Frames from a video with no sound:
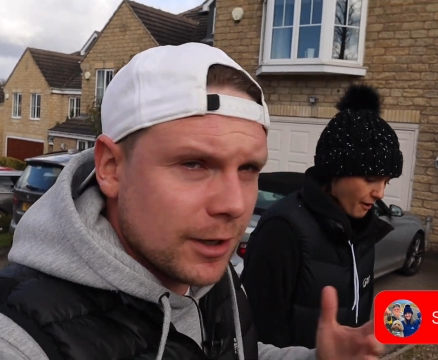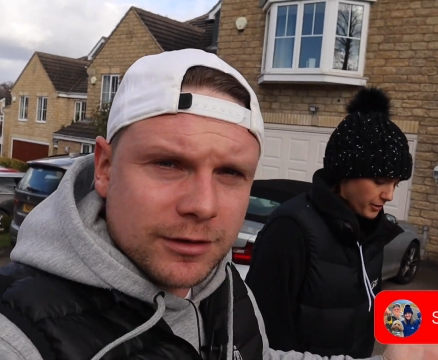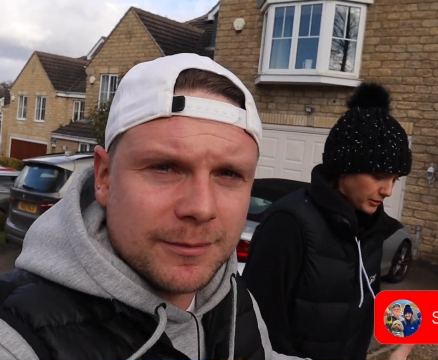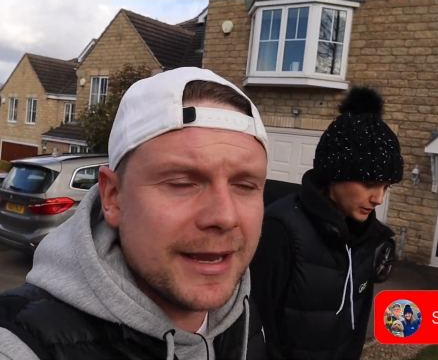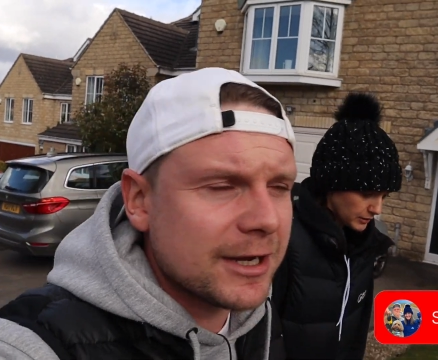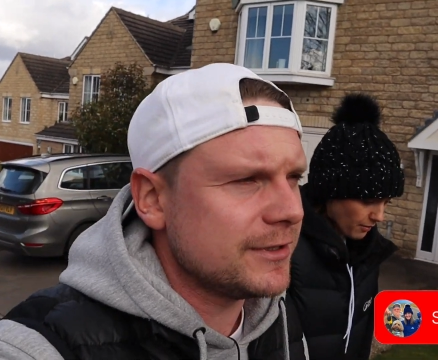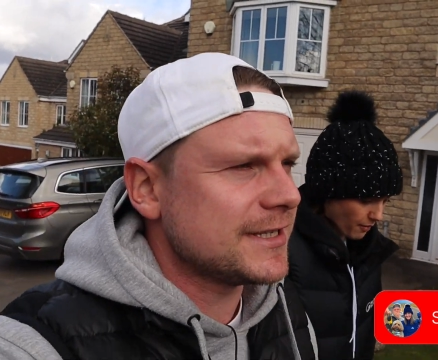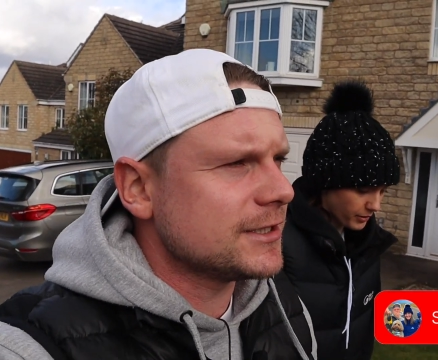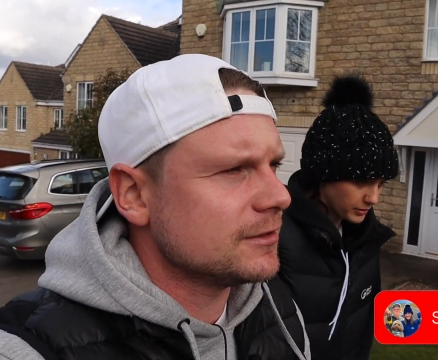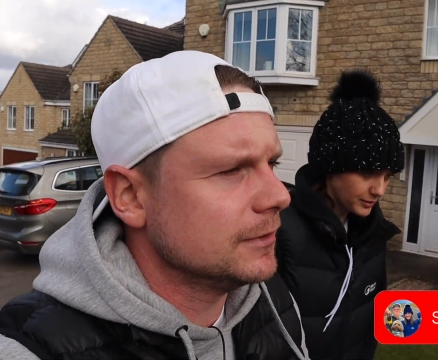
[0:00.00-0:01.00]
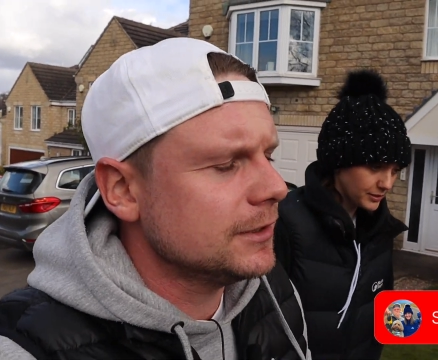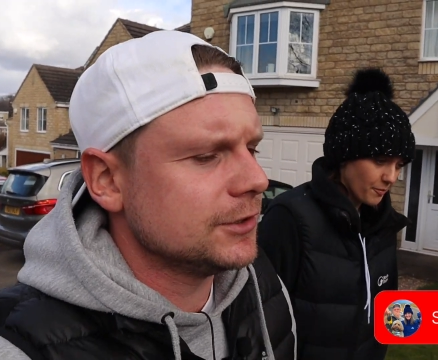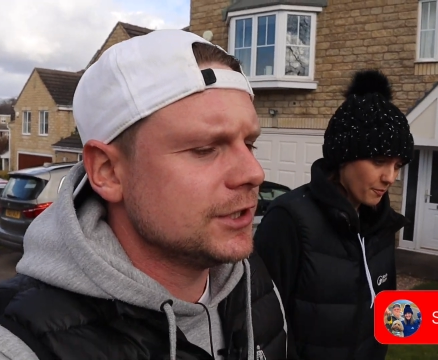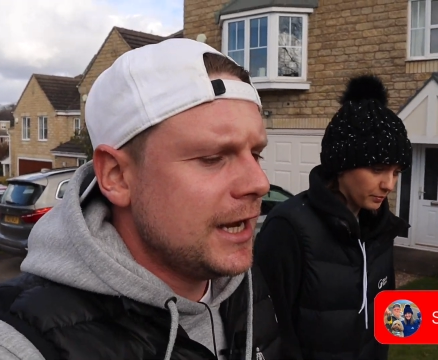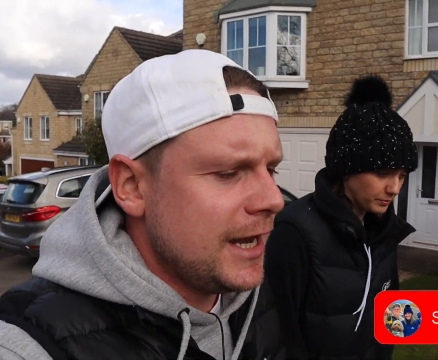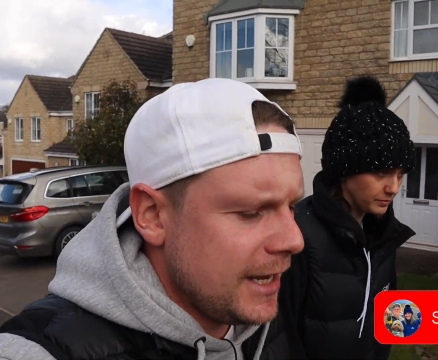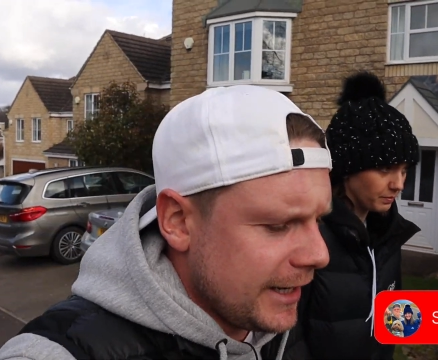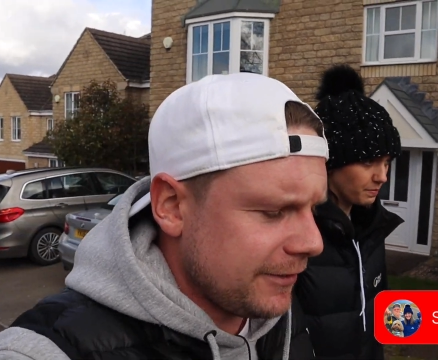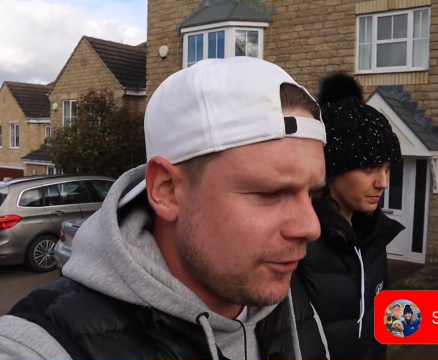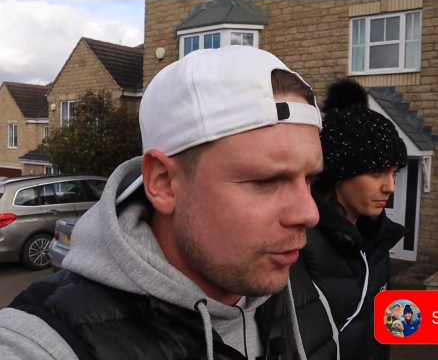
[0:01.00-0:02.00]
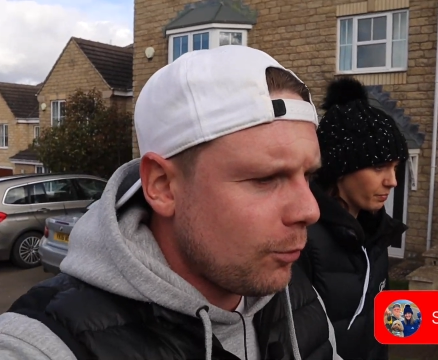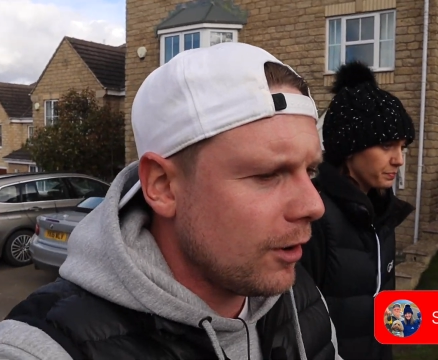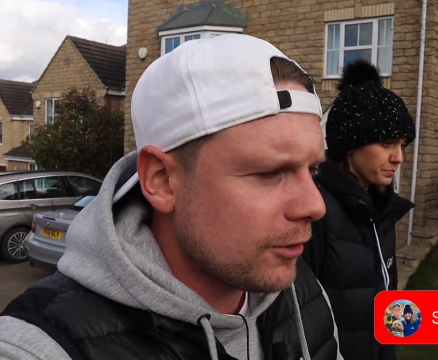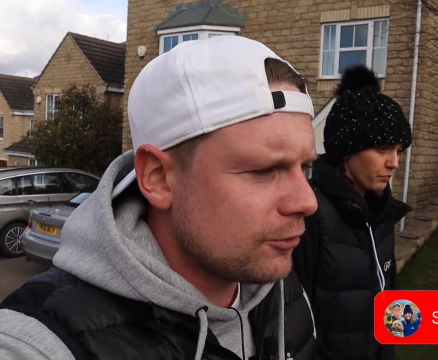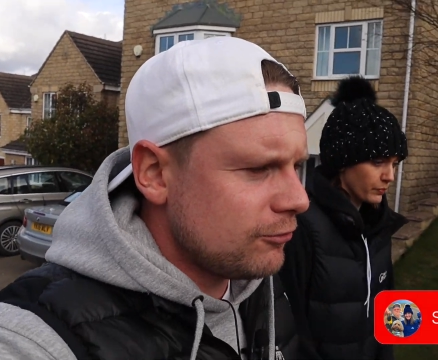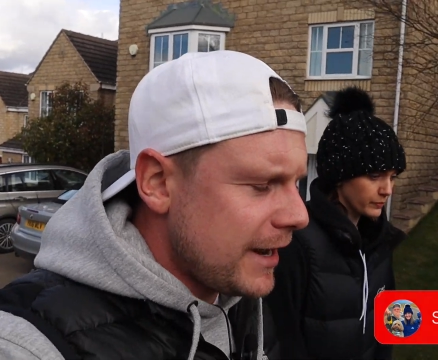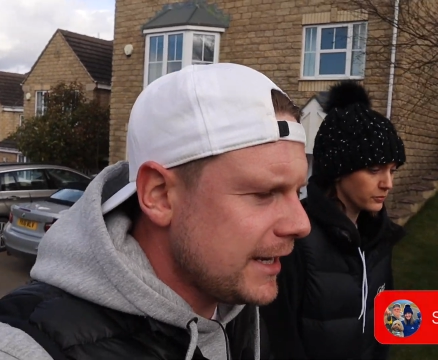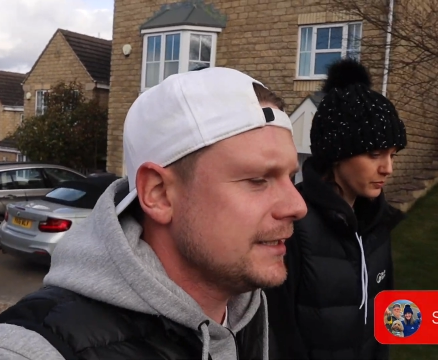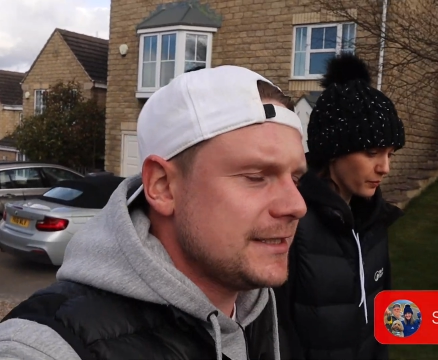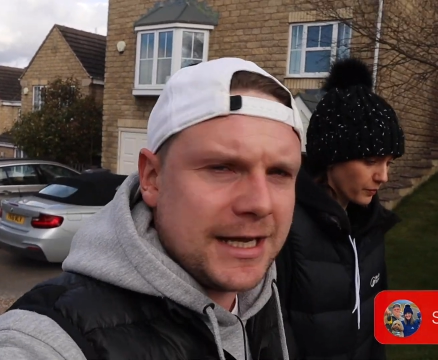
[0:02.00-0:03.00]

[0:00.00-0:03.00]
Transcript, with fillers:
Speaker 1: go to the bakery to get some lunch. Mm. And I thought, what a great